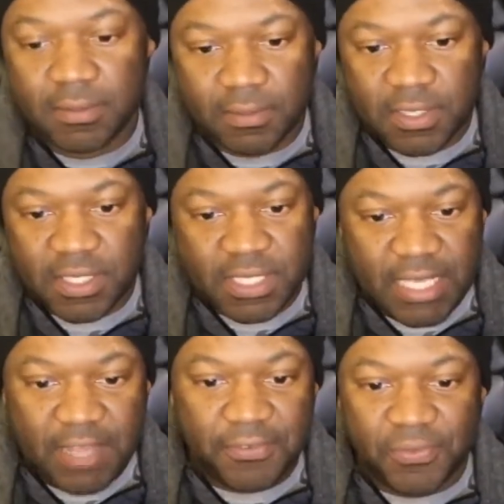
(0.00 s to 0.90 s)

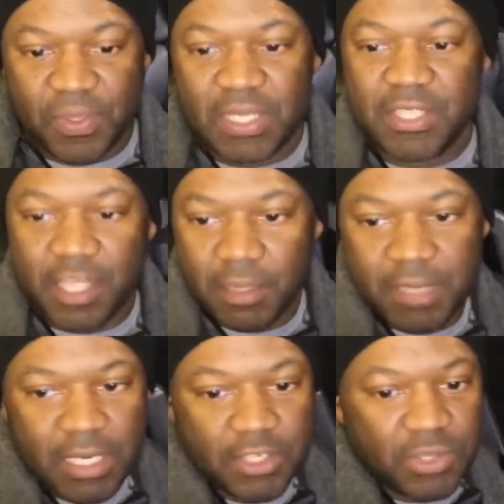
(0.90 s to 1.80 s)
skiff when they're telling me
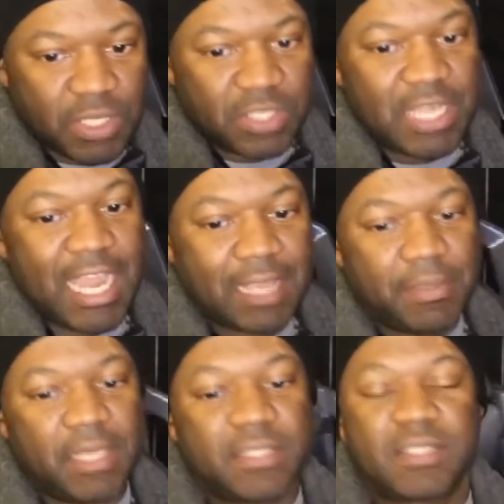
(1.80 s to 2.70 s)
to do this
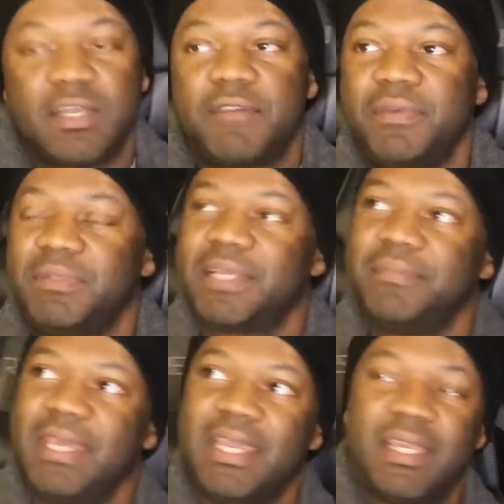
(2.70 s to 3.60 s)
document and stuff. And I'm like,
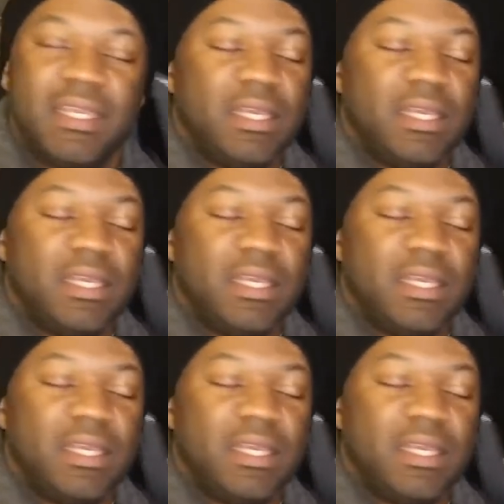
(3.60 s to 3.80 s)
man.